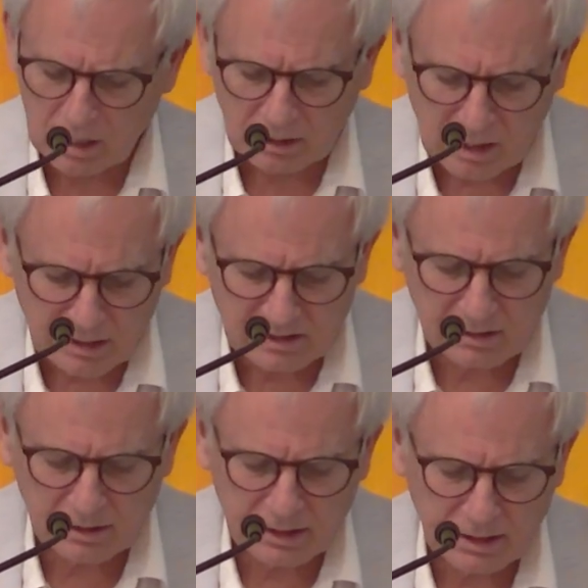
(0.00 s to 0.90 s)

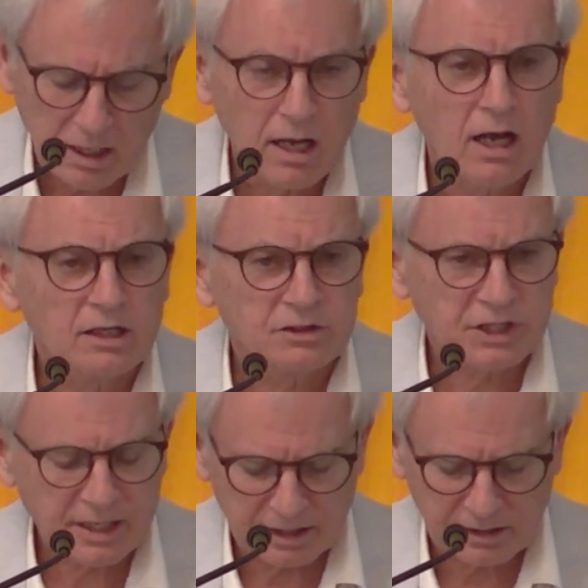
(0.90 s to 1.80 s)
constantly
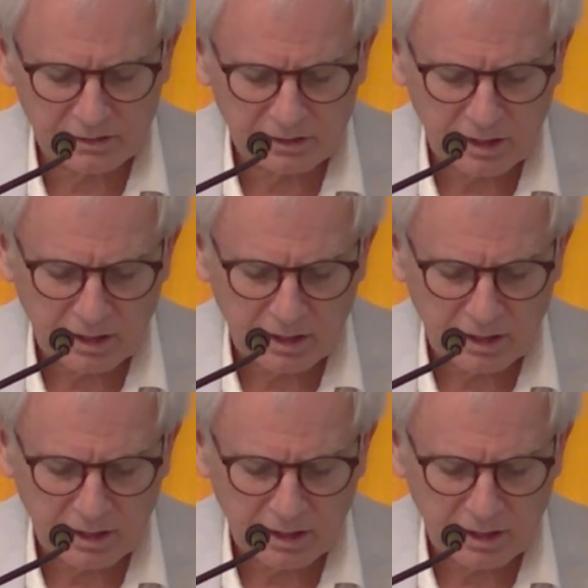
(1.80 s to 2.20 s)
change,